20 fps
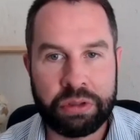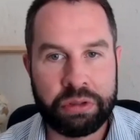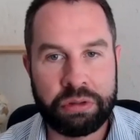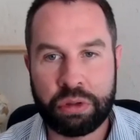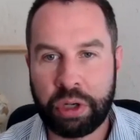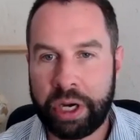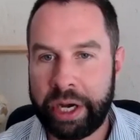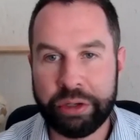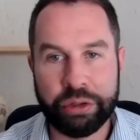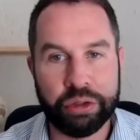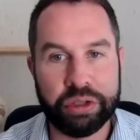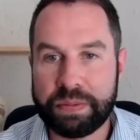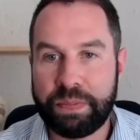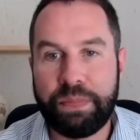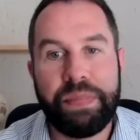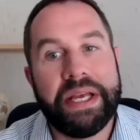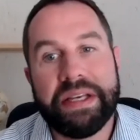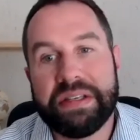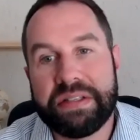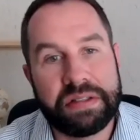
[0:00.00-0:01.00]
try and do its
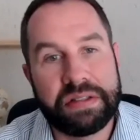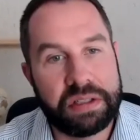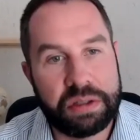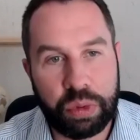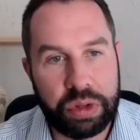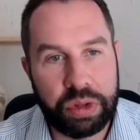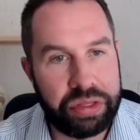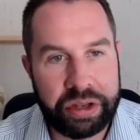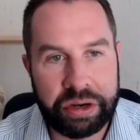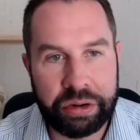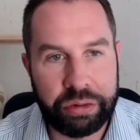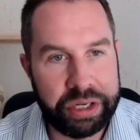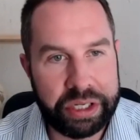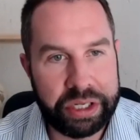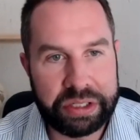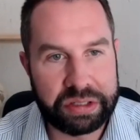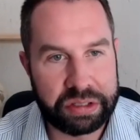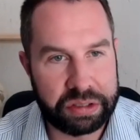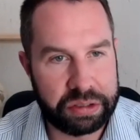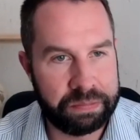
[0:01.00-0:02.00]
best within
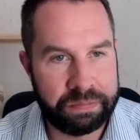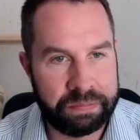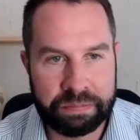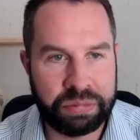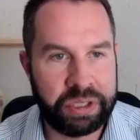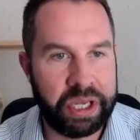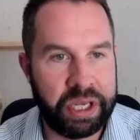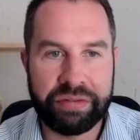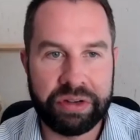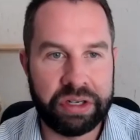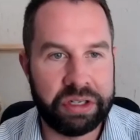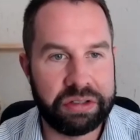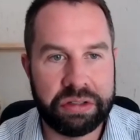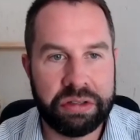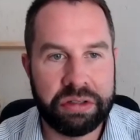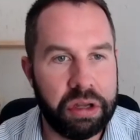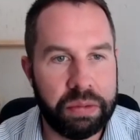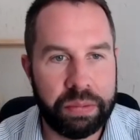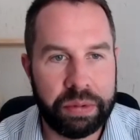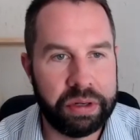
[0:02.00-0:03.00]
reason, given it's
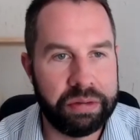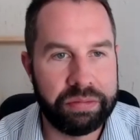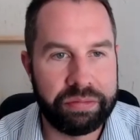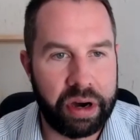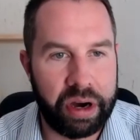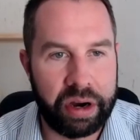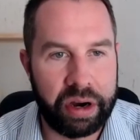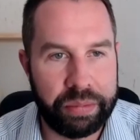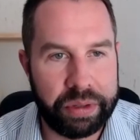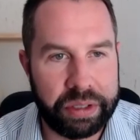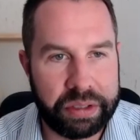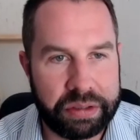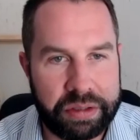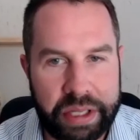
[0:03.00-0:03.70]
an urban environment.